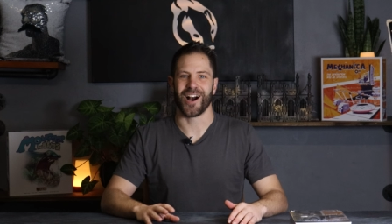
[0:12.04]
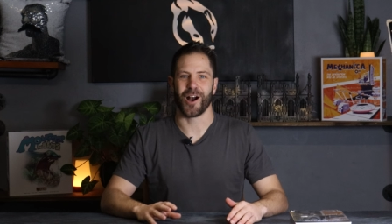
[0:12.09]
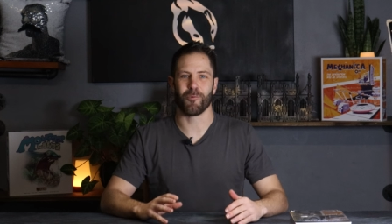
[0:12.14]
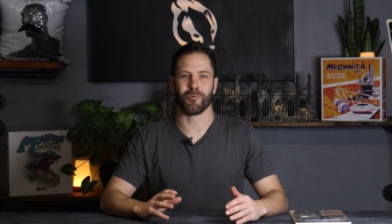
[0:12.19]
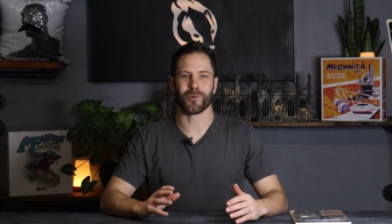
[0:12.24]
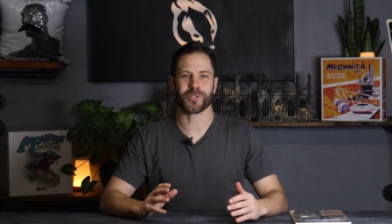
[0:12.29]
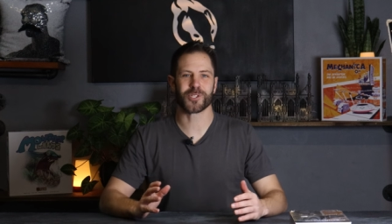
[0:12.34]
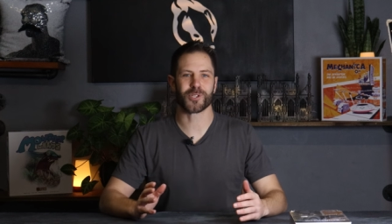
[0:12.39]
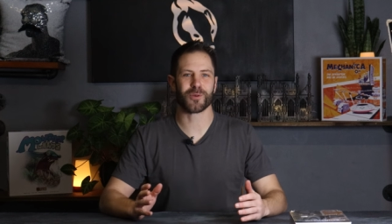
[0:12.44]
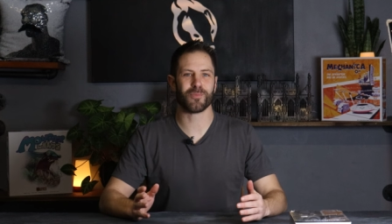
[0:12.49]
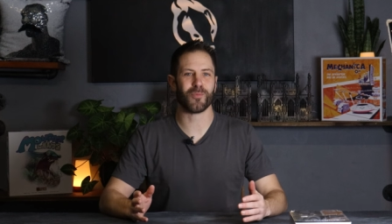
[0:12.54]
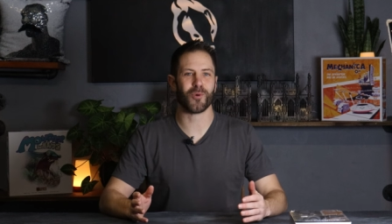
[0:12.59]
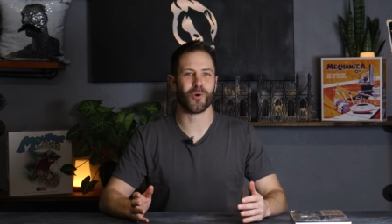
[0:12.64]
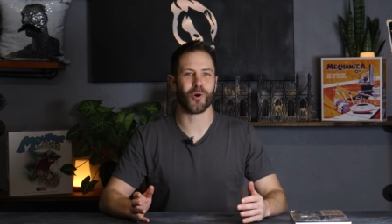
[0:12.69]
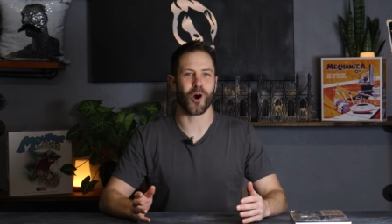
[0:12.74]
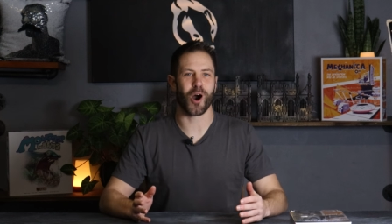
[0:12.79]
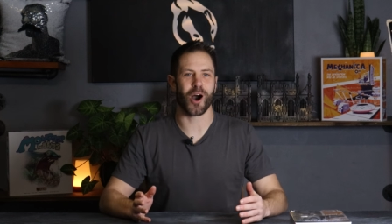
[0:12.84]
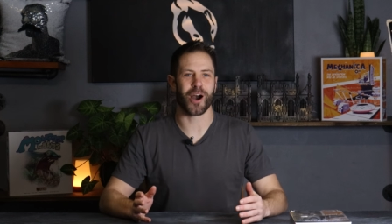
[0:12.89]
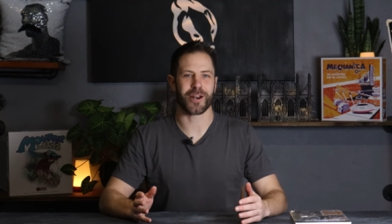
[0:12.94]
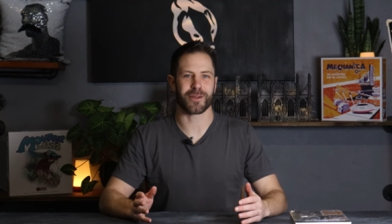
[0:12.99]
I want some
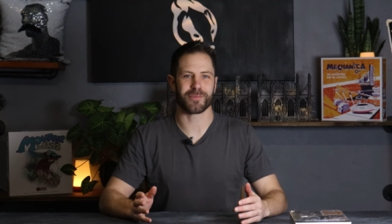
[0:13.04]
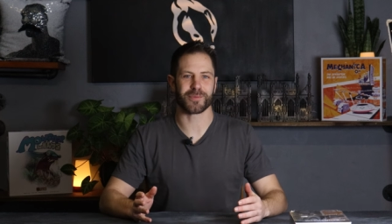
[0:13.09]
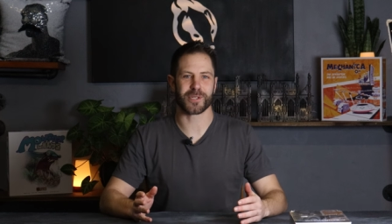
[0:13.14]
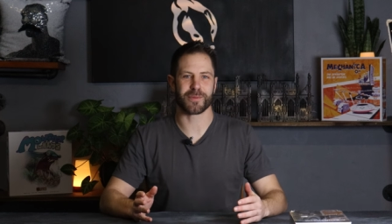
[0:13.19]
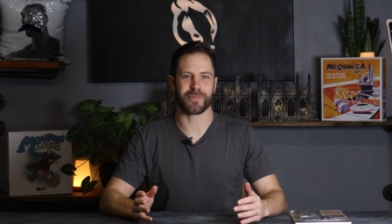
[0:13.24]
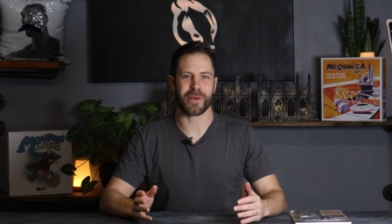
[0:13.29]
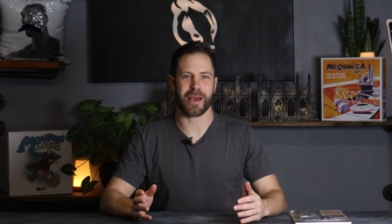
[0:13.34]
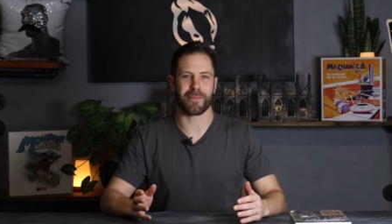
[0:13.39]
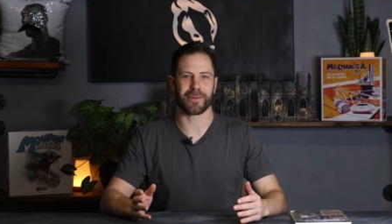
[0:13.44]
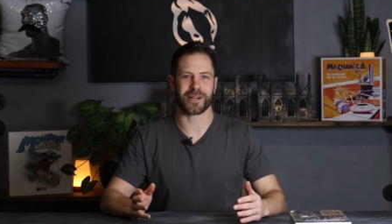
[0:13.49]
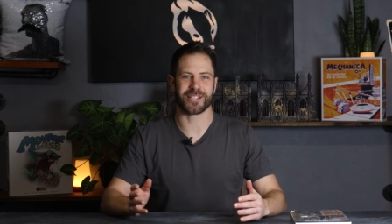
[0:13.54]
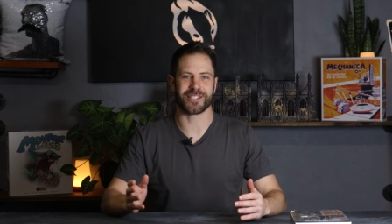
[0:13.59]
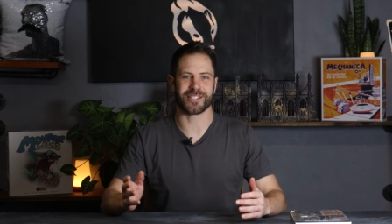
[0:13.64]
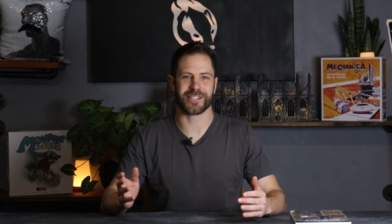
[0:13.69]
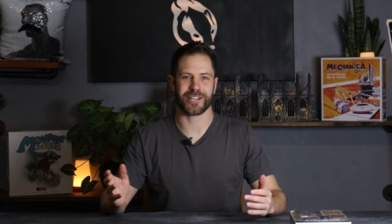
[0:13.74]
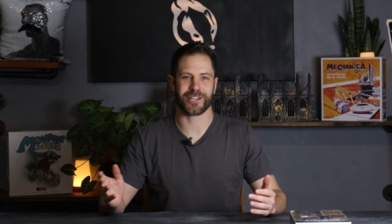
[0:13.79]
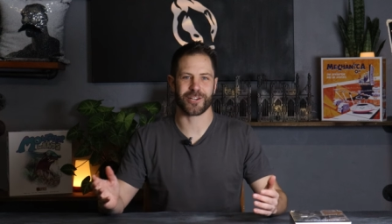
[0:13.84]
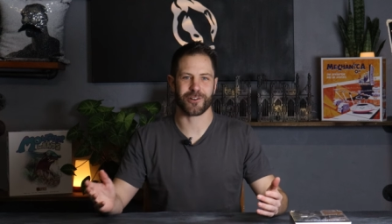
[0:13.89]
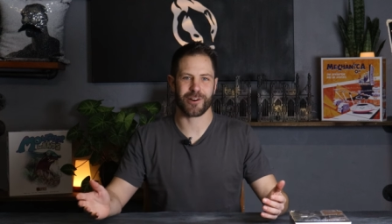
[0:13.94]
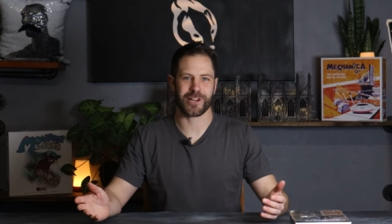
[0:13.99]
more items to be able to
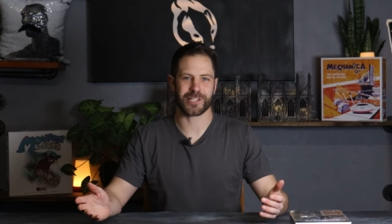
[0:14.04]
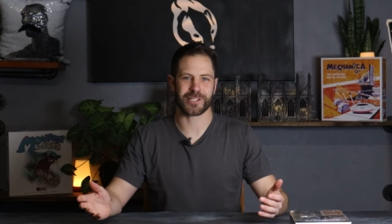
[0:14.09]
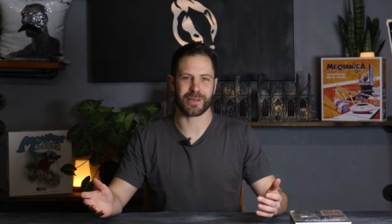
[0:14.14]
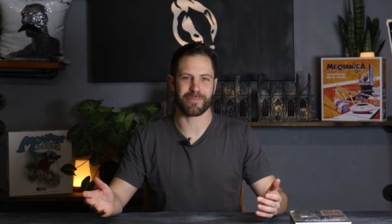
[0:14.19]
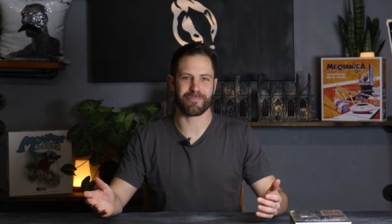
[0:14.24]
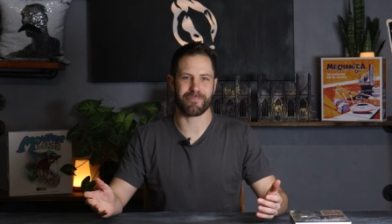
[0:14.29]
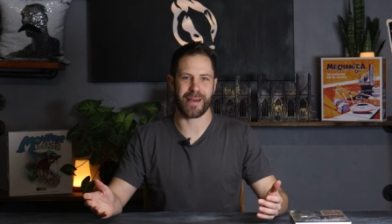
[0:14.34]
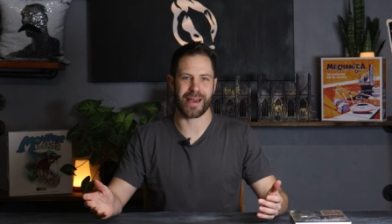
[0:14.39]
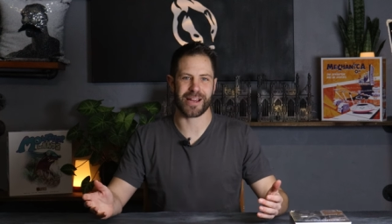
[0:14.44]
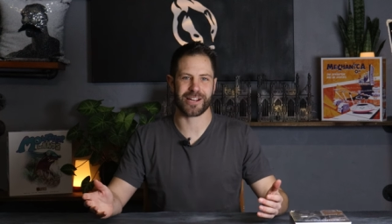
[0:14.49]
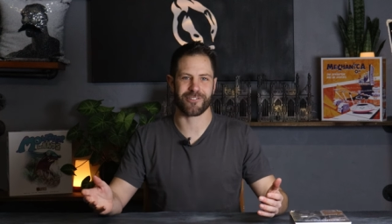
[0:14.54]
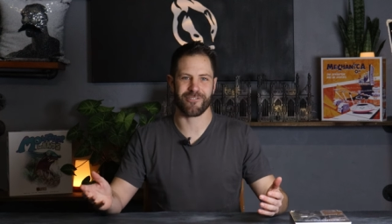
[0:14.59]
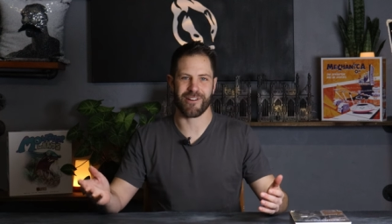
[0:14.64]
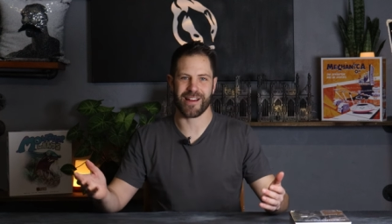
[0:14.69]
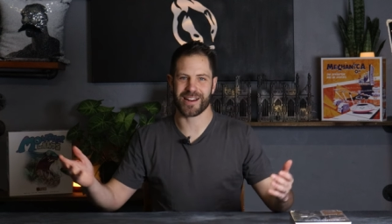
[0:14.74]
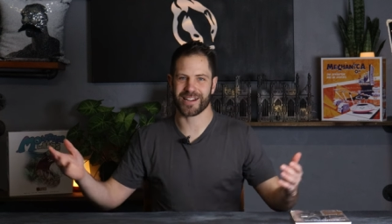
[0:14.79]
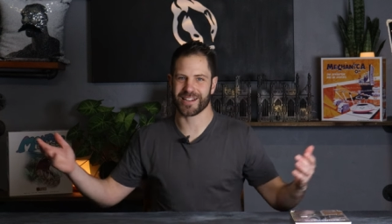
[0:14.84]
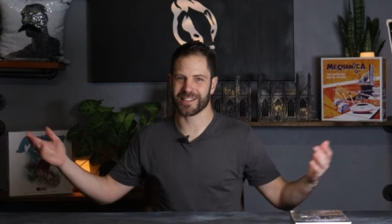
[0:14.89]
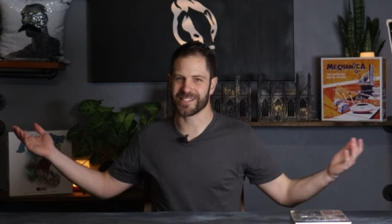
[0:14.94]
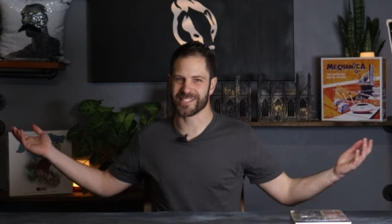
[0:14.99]
decorate the
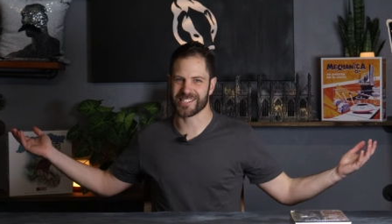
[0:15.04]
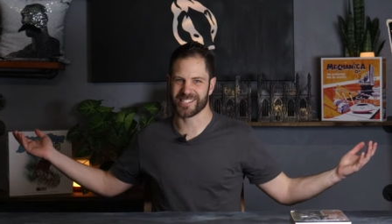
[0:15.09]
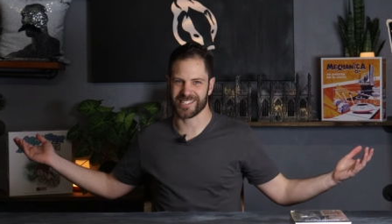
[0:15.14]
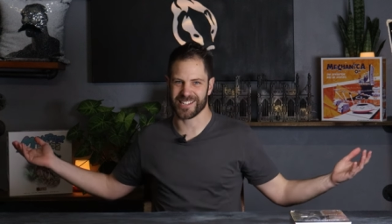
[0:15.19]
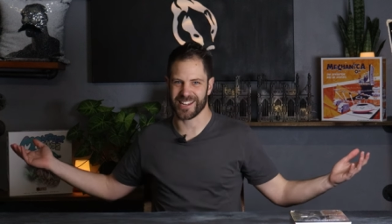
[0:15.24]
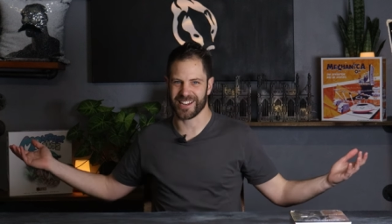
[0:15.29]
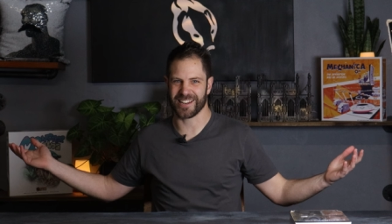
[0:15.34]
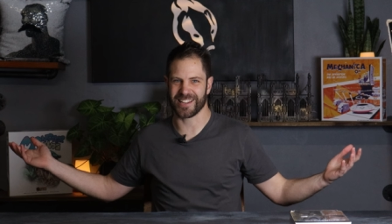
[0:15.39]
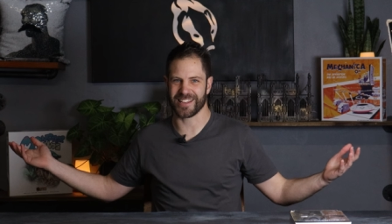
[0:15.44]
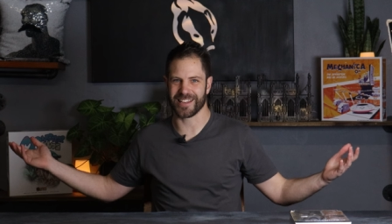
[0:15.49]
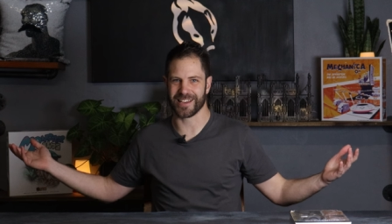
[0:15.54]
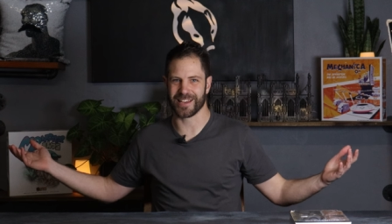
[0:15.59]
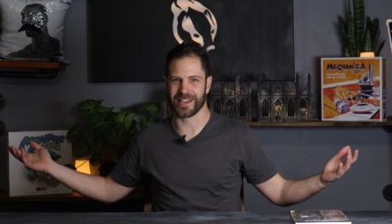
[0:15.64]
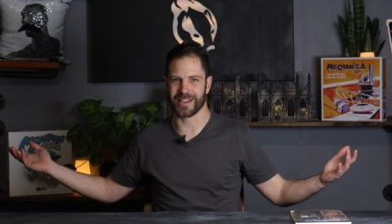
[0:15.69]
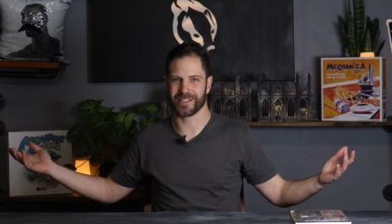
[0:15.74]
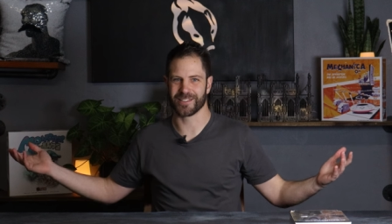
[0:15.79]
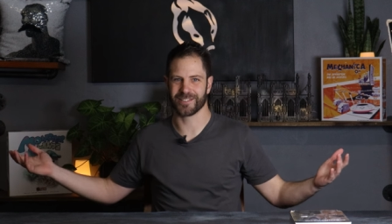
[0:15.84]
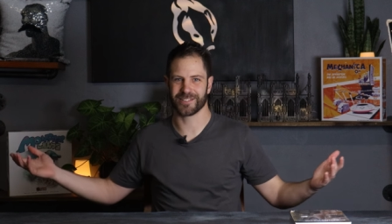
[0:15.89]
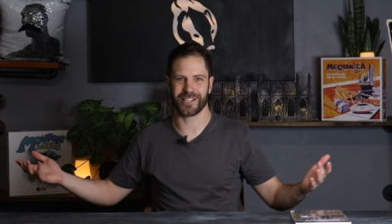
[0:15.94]
background and the set here.